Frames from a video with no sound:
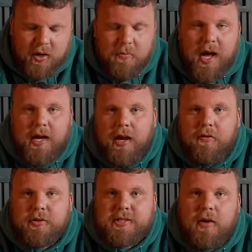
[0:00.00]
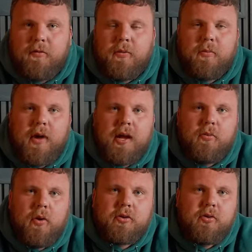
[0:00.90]
you know, my lift was down from my
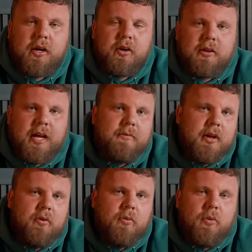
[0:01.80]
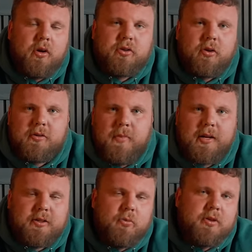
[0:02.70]
world record attempt at World Strongest Man. So